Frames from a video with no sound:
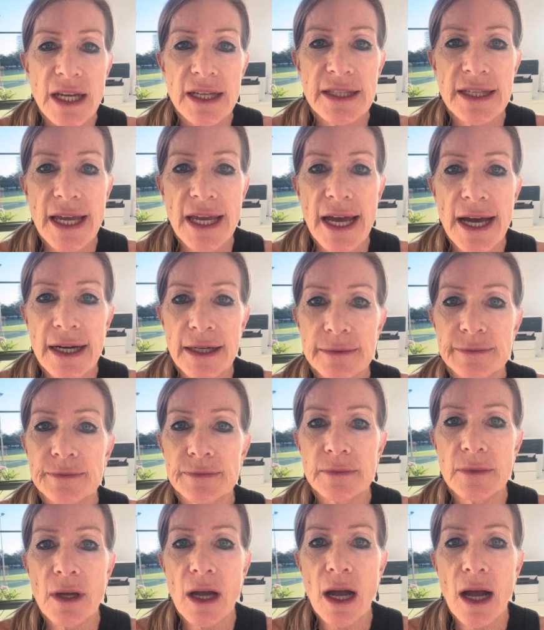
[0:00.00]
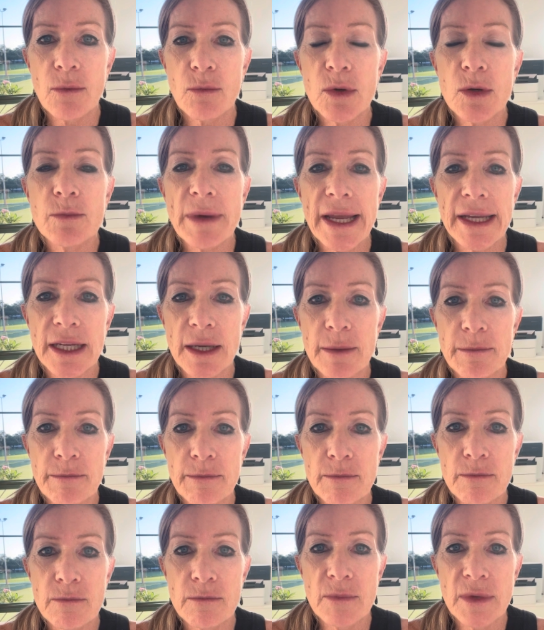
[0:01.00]
Now, I will make it
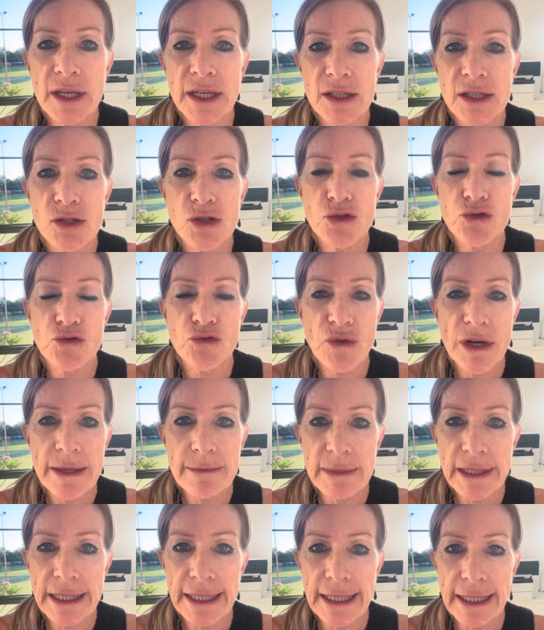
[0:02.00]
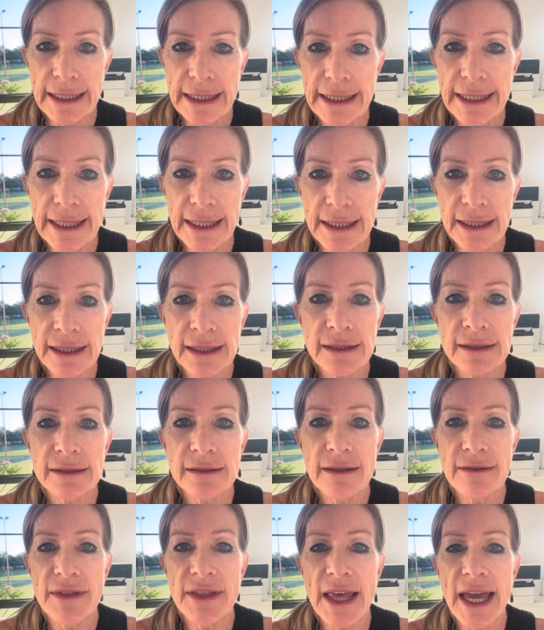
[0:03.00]
extremely clear
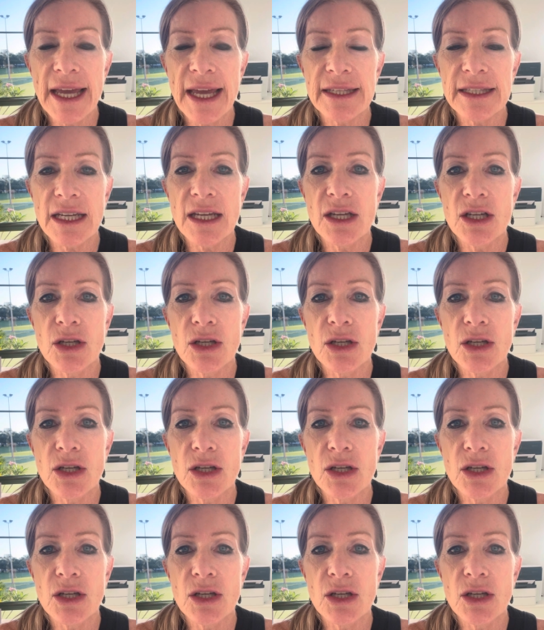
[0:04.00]
that